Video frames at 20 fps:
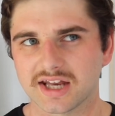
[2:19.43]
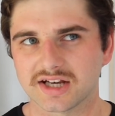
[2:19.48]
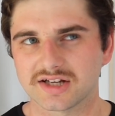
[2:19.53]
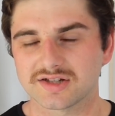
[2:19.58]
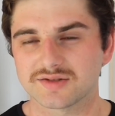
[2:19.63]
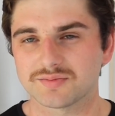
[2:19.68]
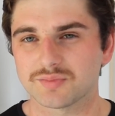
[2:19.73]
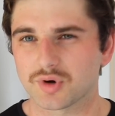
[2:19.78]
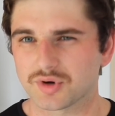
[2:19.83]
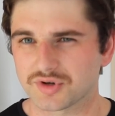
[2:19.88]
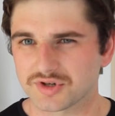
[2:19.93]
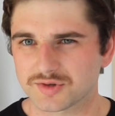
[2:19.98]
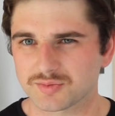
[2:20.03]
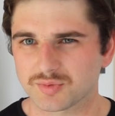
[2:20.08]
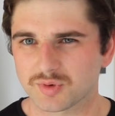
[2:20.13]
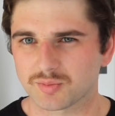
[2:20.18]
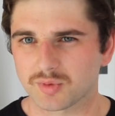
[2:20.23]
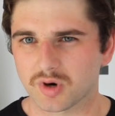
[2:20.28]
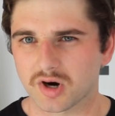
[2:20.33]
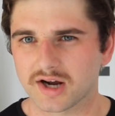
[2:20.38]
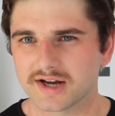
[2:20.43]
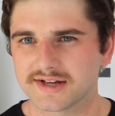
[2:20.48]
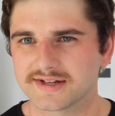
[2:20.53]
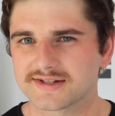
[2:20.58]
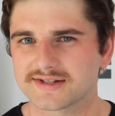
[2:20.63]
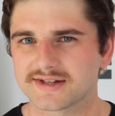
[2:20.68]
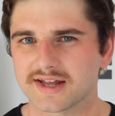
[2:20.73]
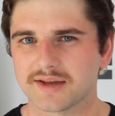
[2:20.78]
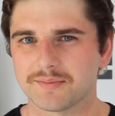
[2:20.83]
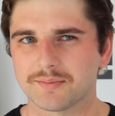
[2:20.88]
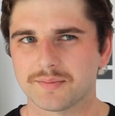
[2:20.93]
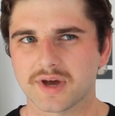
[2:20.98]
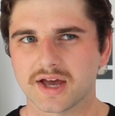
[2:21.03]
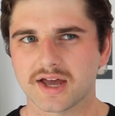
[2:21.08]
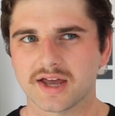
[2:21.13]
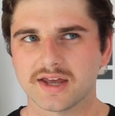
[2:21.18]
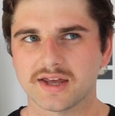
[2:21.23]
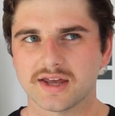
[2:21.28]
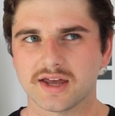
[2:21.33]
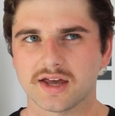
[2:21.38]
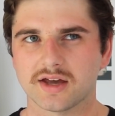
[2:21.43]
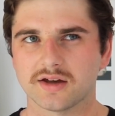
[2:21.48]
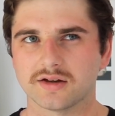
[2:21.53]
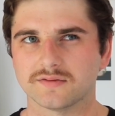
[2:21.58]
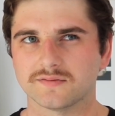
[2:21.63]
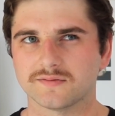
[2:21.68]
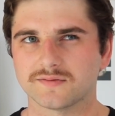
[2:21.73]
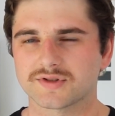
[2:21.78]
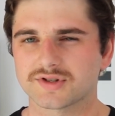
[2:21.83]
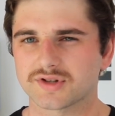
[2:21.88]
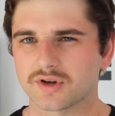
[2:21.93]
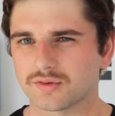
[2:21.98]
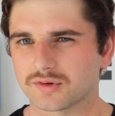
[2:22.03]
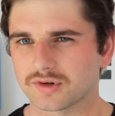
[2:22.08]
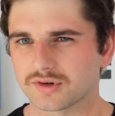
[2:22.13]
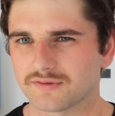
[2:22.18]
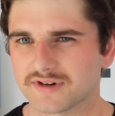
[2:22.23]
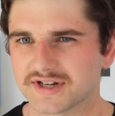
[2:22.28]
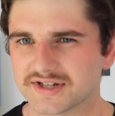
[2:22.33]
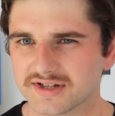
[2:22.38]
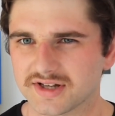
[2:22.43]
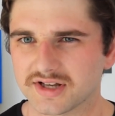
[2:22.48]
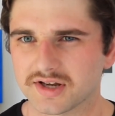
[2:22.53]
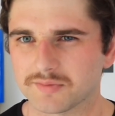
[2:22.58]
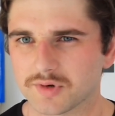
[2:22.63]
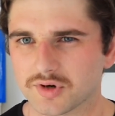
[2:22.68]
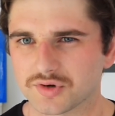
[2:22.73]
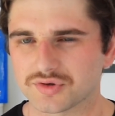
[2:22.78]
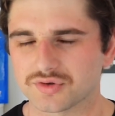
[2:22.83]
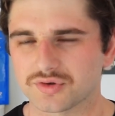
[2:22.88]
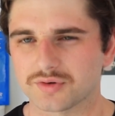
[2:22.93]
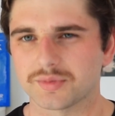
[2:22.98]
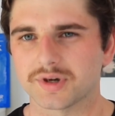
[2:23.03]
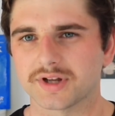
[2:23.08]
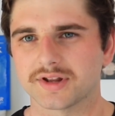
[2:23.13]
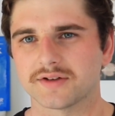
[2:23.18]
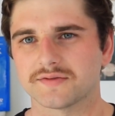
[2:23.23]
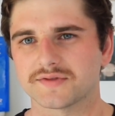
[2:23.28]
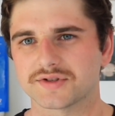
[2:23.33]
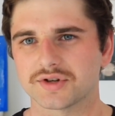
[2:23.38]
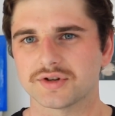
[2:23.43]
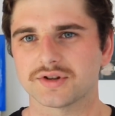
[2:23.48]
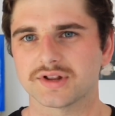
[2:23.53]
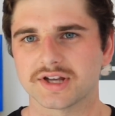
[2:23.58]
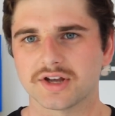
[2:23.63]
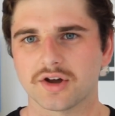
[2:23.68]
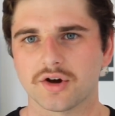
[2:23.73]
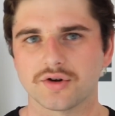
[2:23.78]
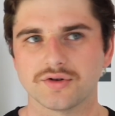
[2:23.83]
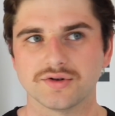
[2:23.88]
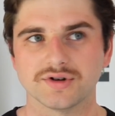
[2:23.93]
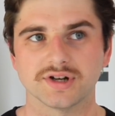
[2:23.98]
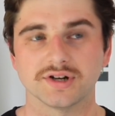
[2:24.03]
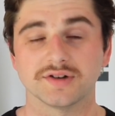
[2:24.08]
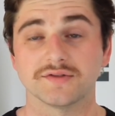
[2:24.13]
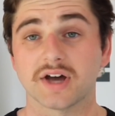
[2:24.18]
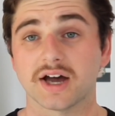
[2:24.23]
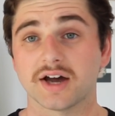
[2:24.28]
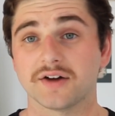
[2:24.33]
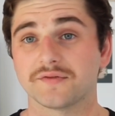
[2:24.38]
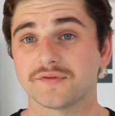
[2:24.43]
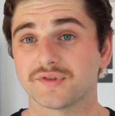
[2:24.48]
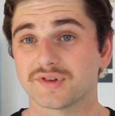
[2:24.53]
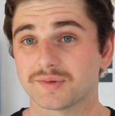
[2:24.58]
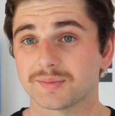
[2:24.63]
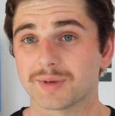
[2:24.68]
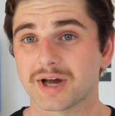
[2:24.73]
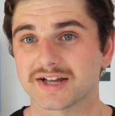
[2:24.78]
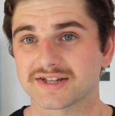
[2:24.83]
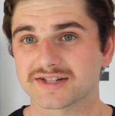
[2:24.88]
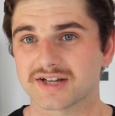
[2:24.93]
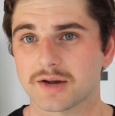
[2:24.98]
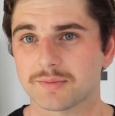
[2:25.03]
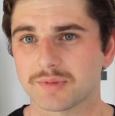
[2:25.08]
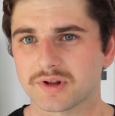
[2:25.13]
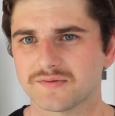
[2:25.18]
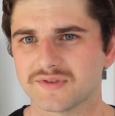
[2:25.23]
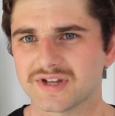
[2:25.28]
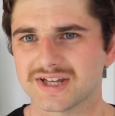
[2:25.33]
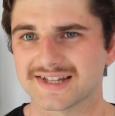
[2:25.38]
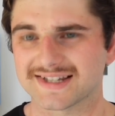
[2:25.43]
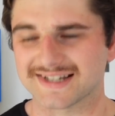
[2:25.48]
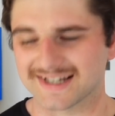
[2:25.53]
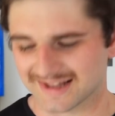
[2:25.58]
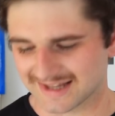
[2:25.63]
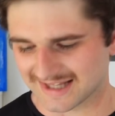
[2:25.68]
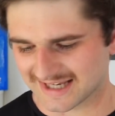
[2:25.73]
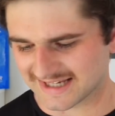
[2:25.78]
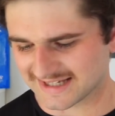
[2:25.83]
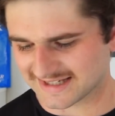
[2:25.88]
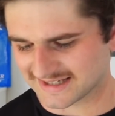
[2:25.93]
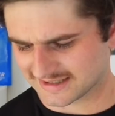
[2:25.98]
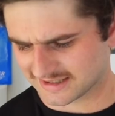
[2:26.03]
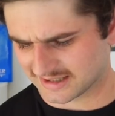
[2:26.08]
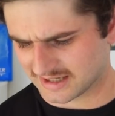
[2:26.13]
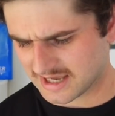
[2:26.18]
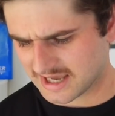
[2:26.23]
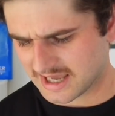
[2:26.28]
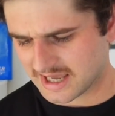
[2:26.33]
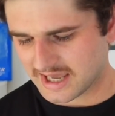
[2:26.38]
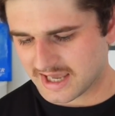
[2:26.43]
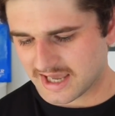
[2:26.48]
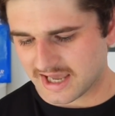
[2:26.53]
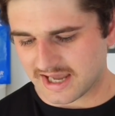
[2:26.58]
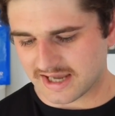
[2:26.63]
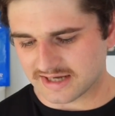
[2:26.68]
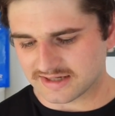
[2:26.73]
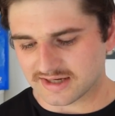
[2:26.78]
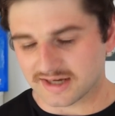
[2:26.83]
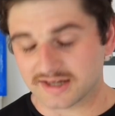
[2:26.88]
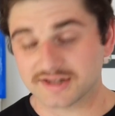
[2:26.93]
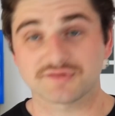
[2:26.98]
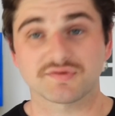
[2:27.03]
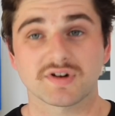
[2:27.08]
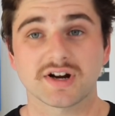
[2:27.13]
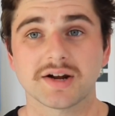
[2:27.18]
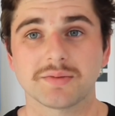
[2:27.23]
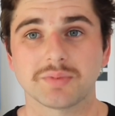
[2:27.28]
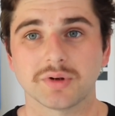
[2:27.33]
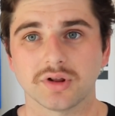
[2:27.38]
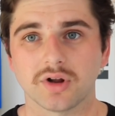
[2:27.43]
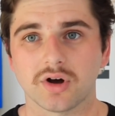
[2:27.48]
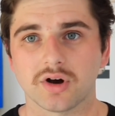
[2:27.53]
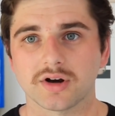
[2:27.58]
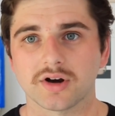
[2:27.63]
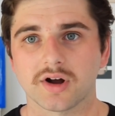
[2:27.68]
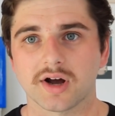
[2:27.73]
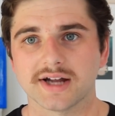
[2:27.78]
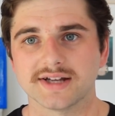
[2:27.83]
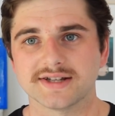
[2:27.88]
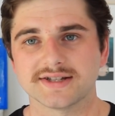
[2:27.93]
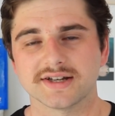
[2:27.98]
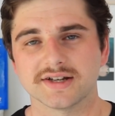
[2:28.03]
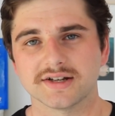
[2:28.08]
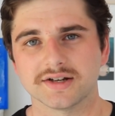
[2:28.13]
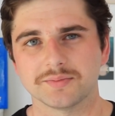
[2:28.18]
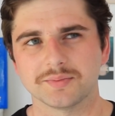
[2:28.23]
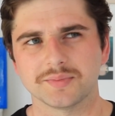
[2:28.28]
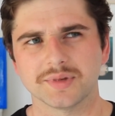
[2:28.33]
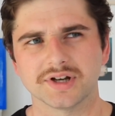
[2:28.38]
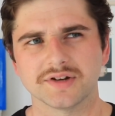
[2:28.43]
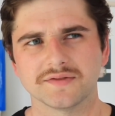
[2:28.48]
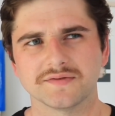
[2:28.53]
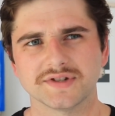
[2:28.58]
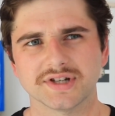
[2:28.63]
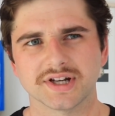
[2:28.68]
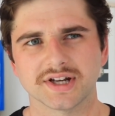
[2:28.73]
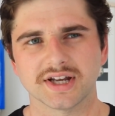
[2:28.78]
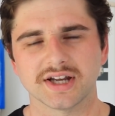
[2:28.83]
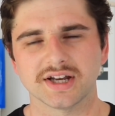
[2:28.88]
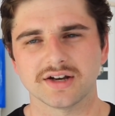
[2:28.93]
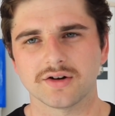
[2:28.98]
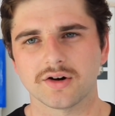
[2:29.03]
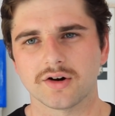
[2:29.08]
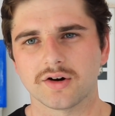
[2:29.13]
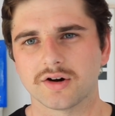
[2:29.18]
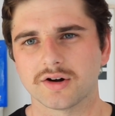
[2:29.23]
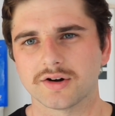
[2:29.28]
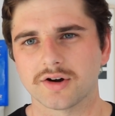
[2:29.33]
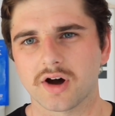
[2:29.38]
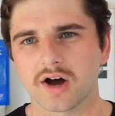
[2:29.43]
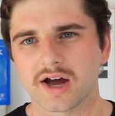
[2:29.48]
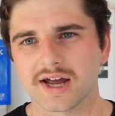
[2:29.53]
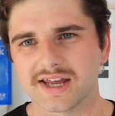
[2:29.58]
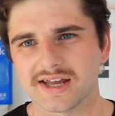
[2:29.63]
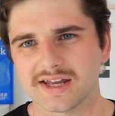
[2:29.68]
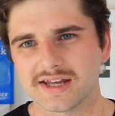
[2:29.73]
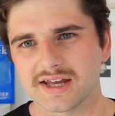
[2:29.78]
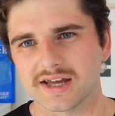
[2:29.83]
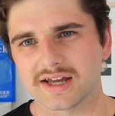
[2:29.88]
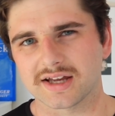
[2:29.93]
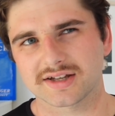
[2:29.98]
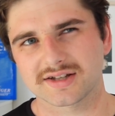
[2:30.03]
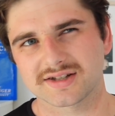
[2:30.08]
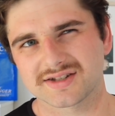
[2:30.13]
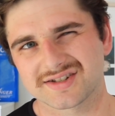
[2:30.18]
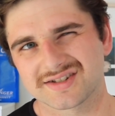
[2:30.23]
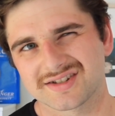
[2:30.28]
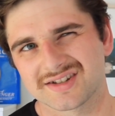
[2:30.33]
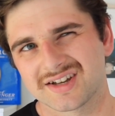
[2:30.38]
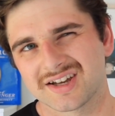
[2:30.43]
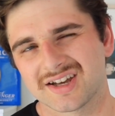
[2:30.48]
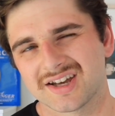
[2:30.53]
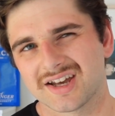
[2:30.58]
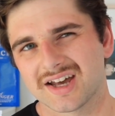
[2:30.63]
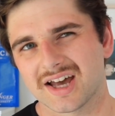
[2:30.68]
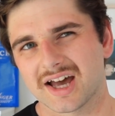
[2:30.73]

and Monish Pabrai. They may have sold it recently, I'm not sure, but they've certainly owned it for the past couple of years at least. And it's run up a lot. I did a bit of digging on IEX